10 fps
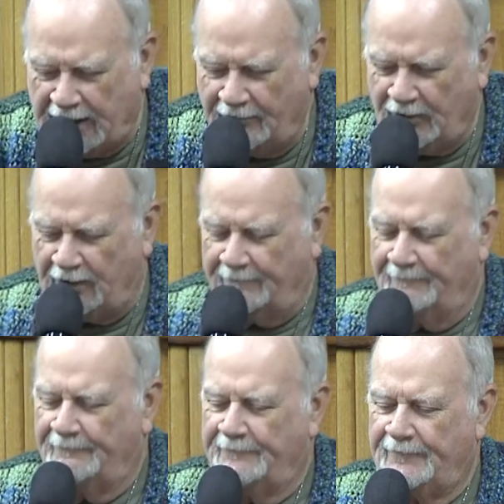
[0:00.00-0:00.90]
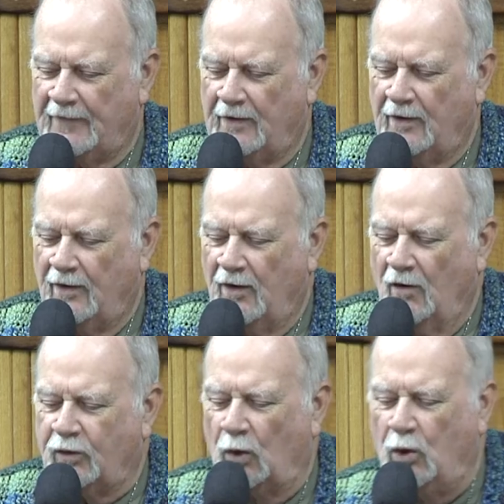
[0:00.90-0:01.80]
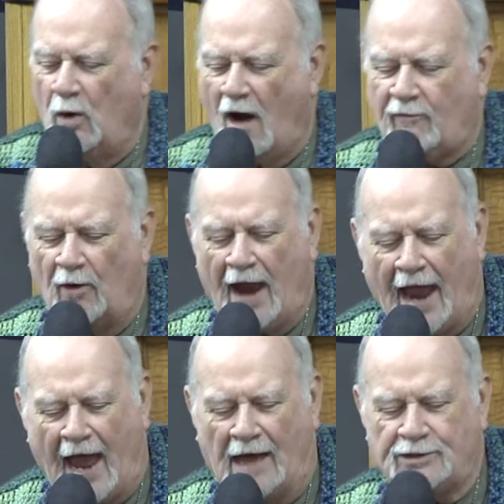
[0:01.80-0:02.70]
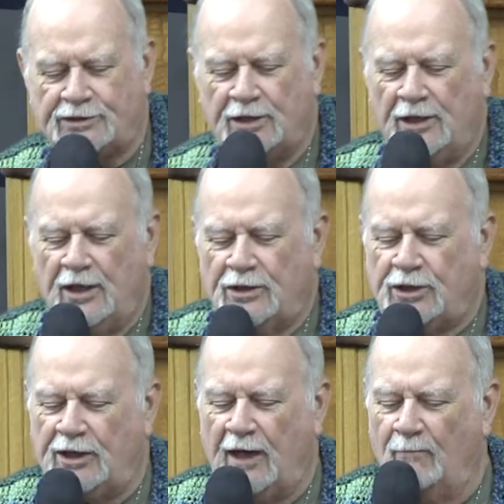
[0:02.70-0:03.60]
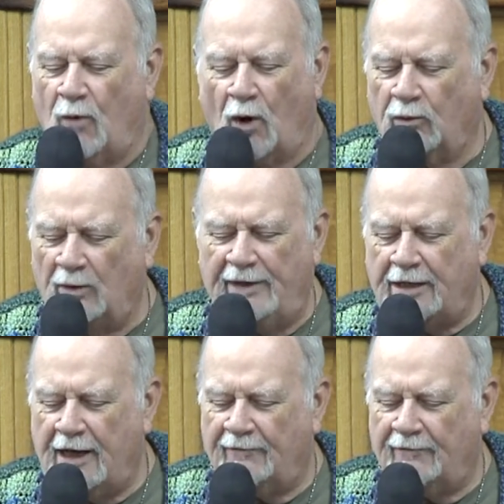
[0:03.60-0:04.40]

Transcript: And to you who hear, more will be given.